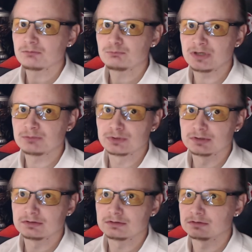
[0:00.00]

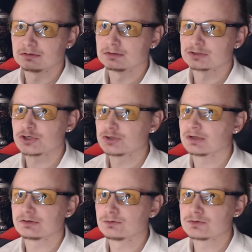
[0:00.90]
People should
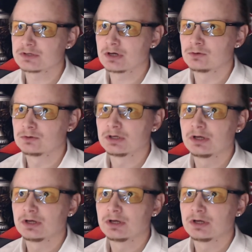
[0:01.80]
not do so.